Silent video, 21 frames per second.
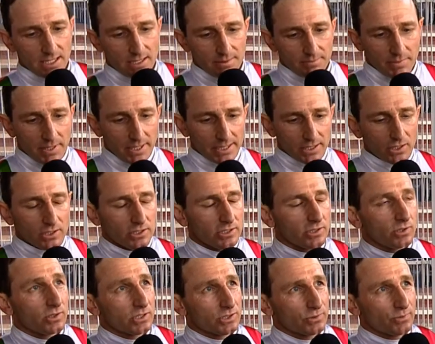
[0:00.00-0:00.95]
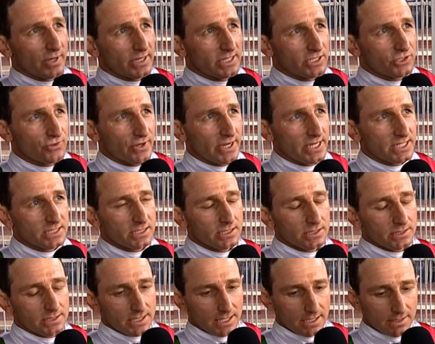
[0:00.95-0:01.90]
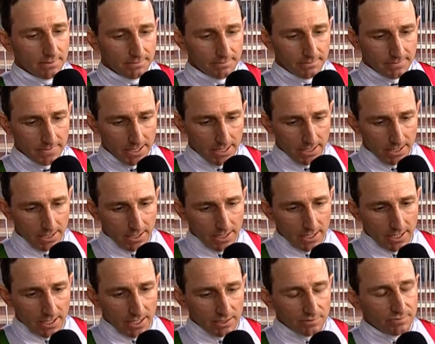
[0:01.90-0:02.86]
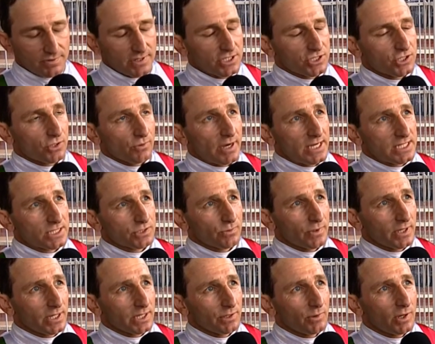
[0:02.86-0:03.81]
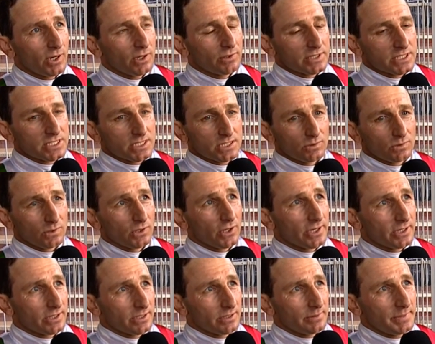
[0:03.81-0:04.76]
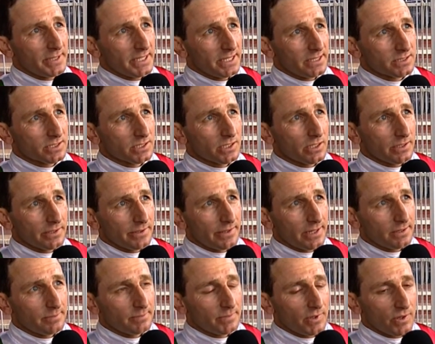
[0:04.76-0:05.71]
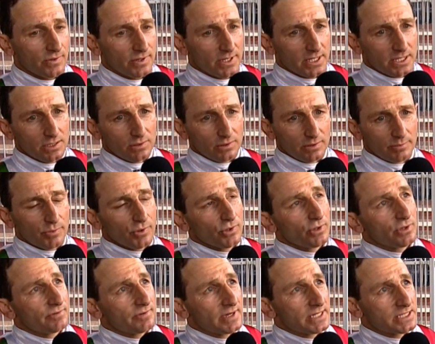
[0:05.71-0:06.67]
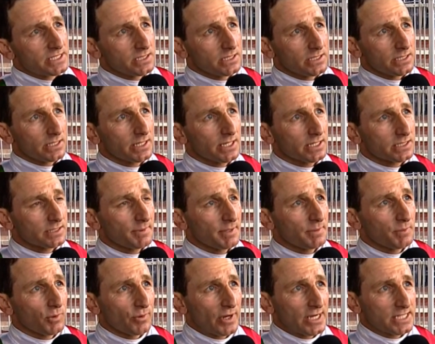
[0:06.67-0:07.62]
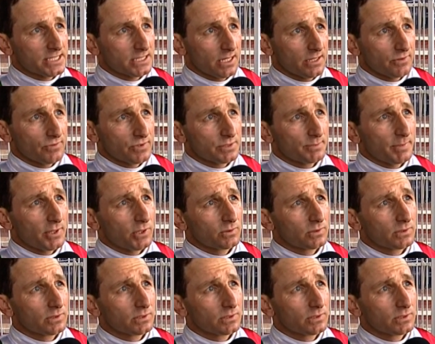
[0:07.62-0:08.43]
got a nice run in transit, and he finished the race really well. He's still learning a bit, so I think he'll improve as he gets a bit more racing under his belt.